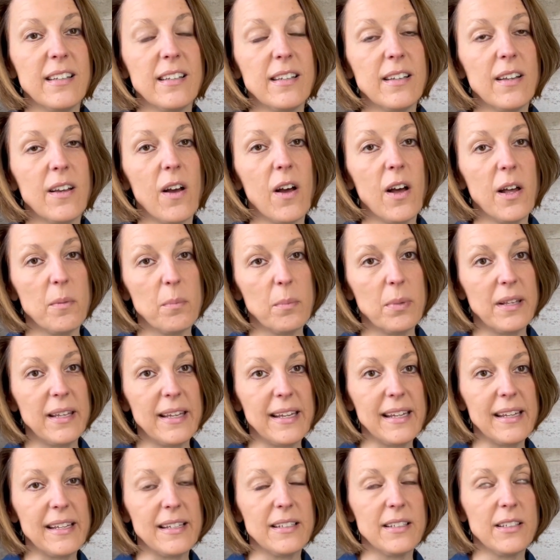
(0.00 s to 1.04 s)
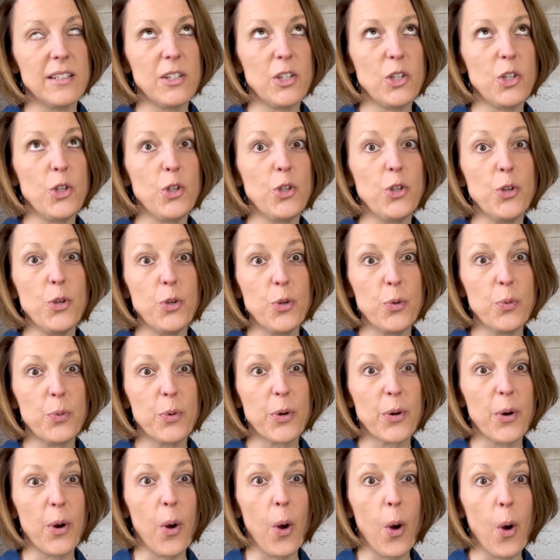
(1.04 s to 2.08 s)
on plan, you
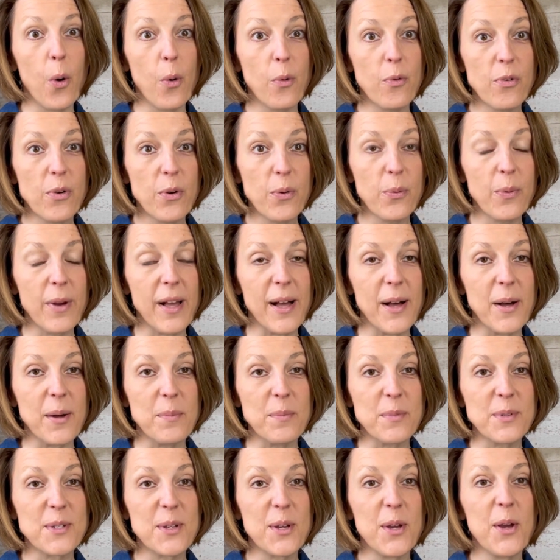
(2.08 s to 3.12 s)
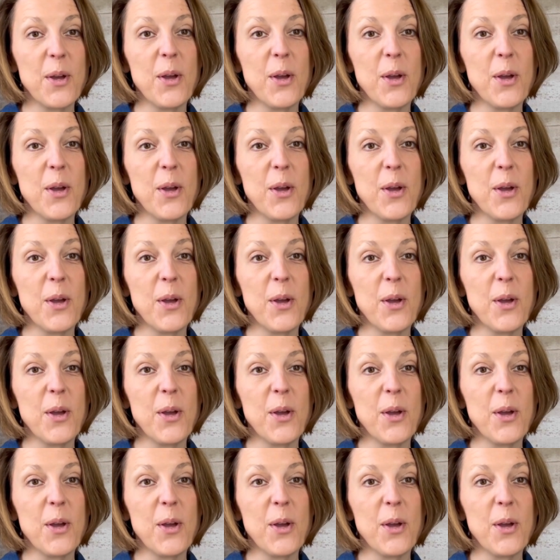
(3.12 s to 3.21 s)
were overwhelmed